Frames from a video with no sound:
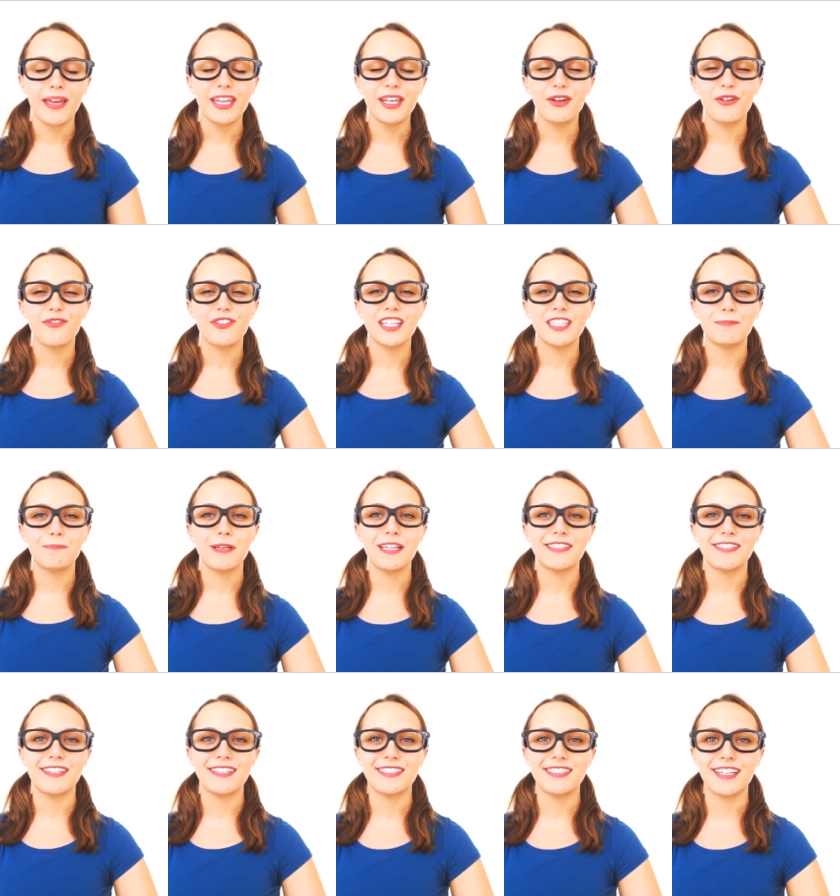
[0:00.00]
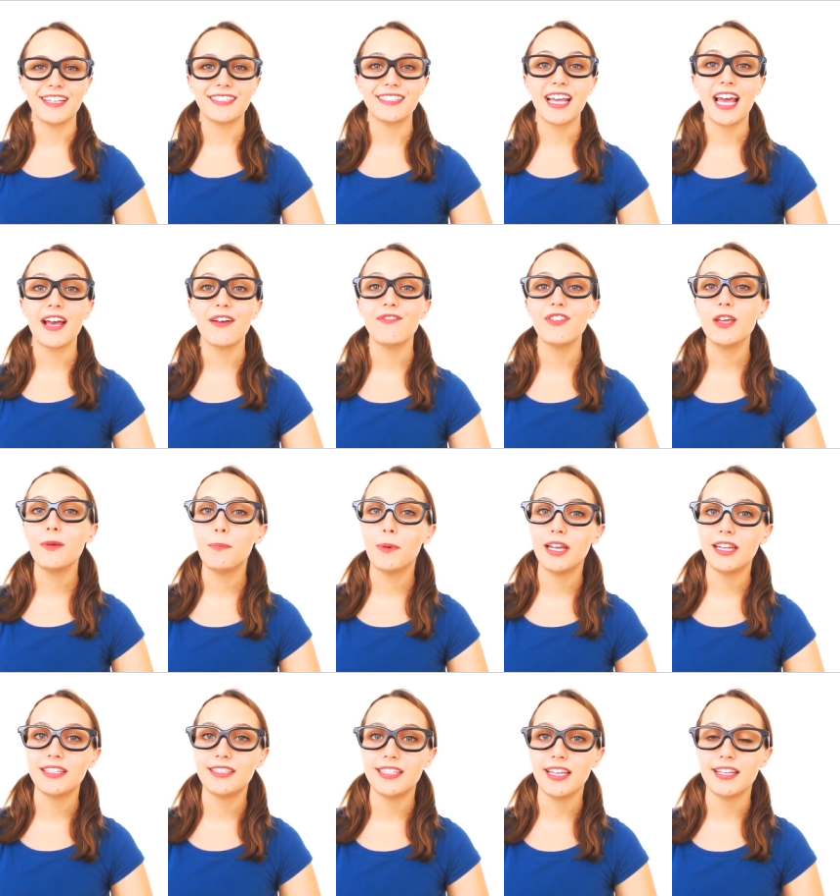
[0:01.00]
Many of these businesses have the
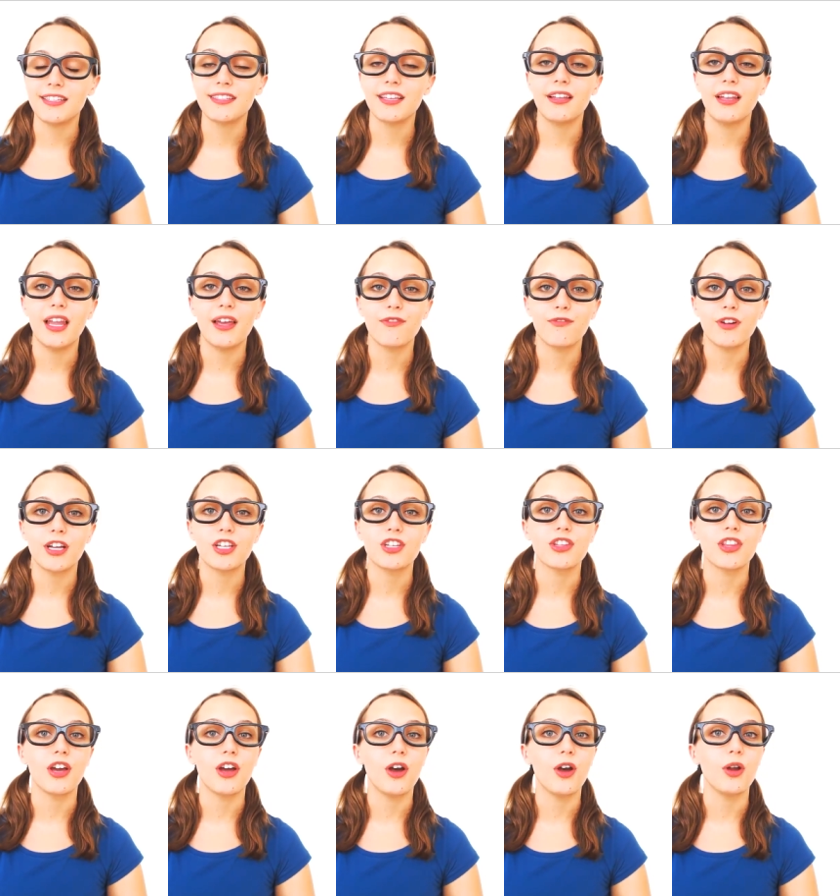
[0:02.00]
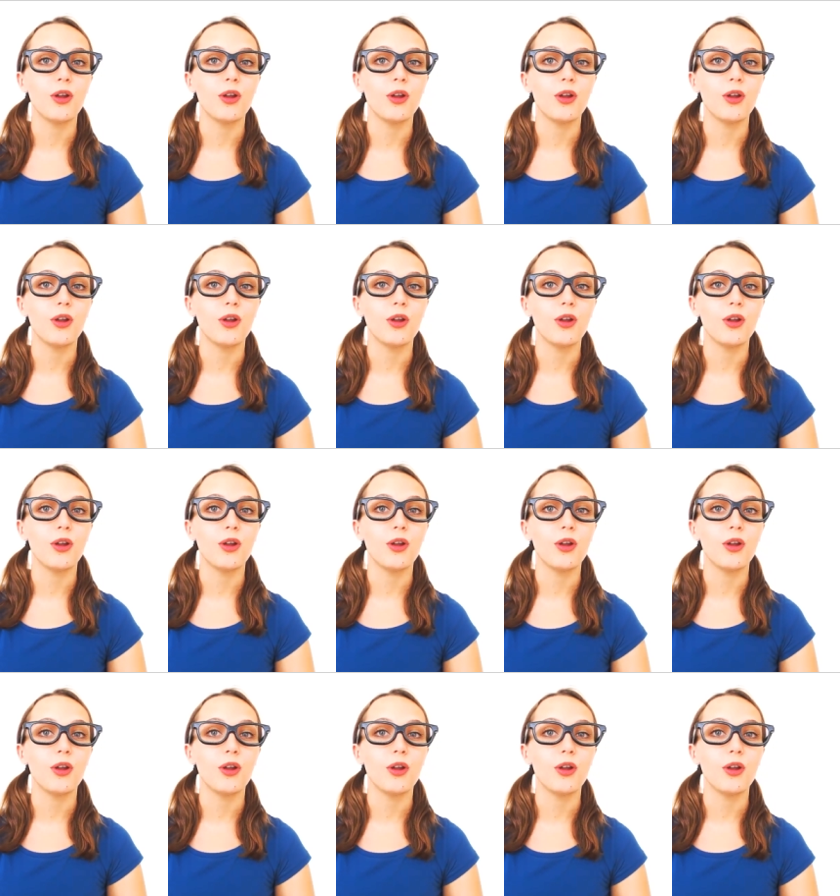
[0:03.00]
ability to leverage their